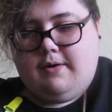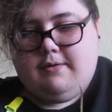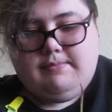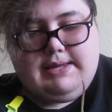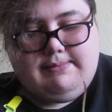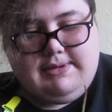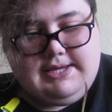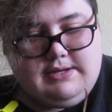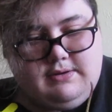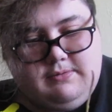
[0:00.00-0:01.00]
Or maybe
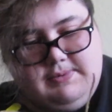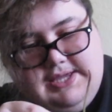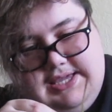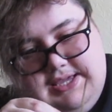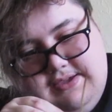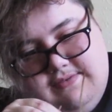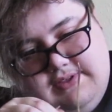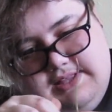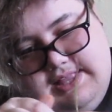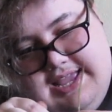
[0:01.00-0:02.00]
it'll be
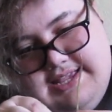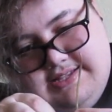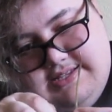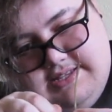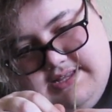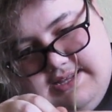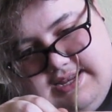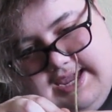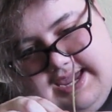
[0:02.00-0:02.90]
even less than